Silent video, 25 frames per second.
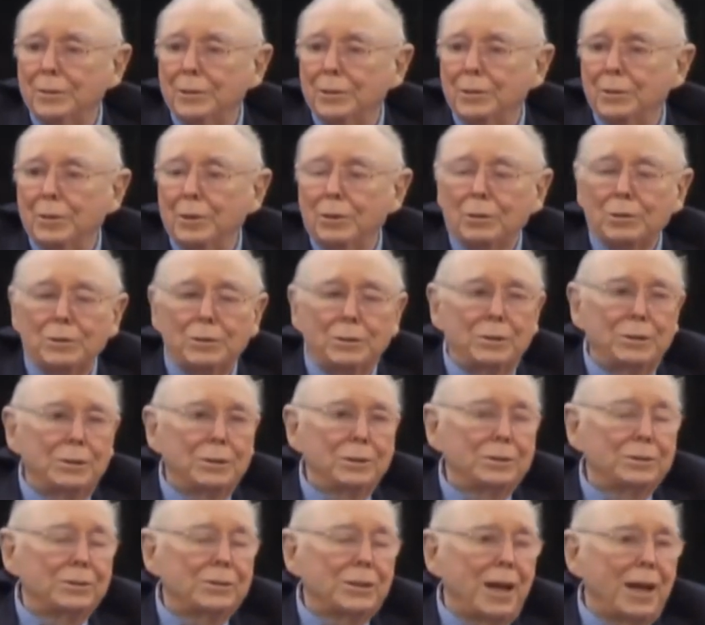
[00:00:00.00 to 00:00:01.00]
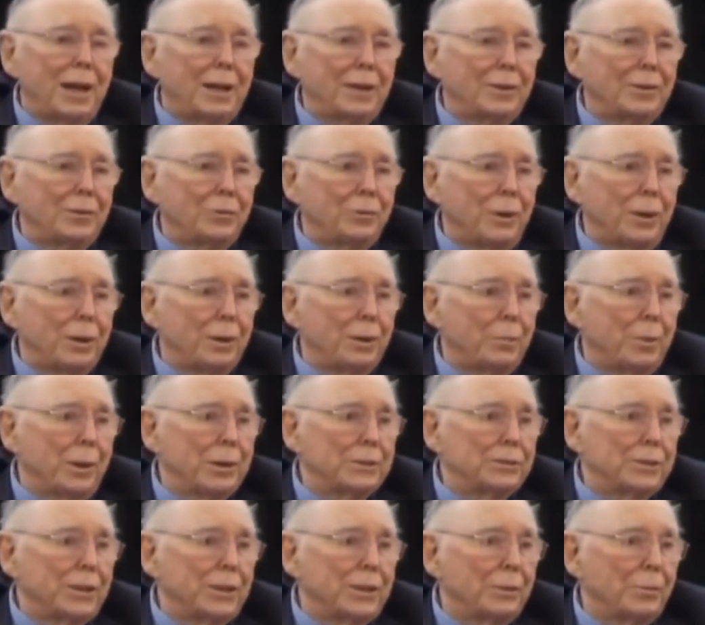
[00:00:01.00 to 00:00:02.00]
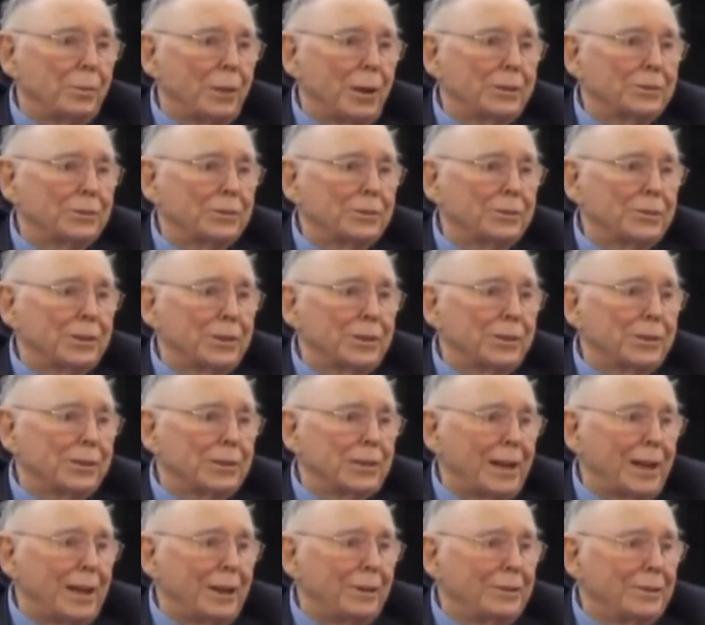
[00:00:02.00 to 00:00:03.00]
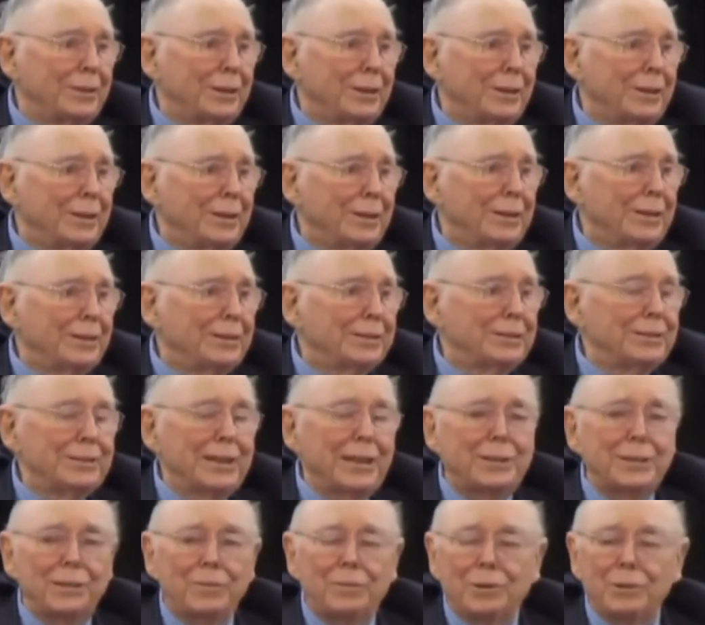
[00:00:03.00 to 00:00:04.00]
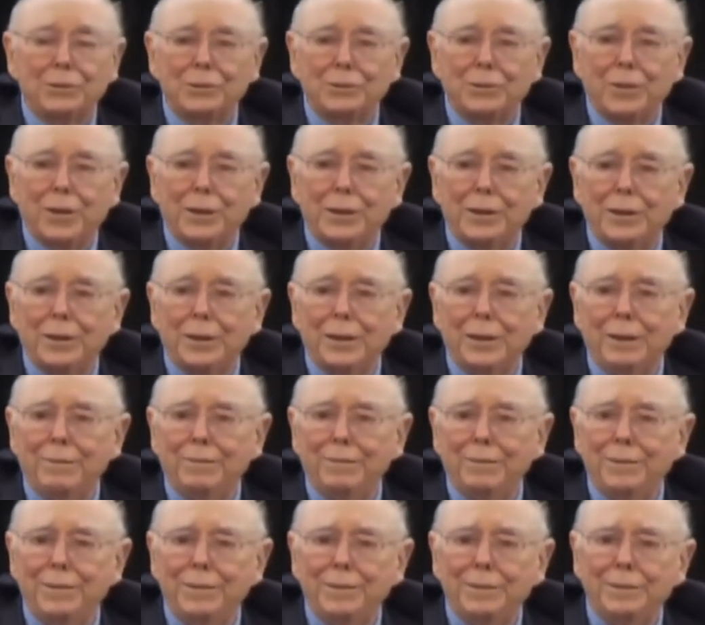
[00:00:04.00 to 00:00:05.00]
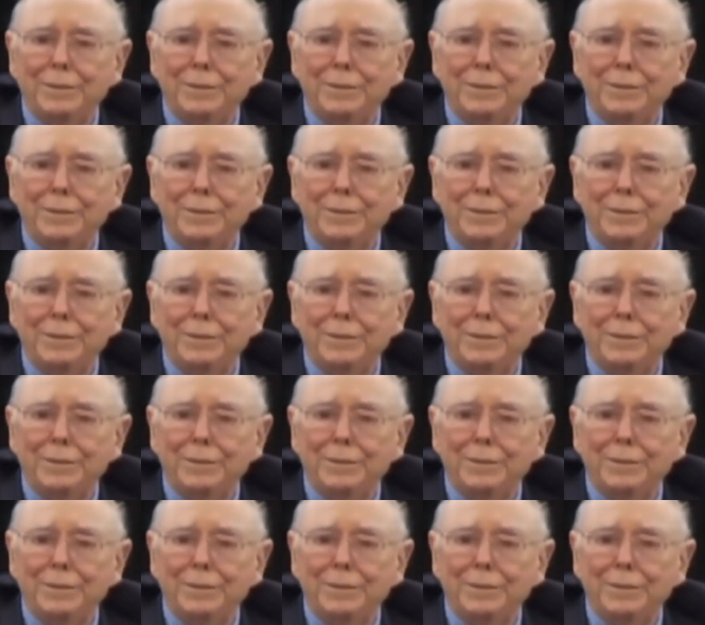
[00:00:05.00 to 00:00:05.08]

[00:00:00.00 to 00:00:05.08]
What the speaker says: you owned stock in 3 of the best enterprises in the town, isn't that diversified enough?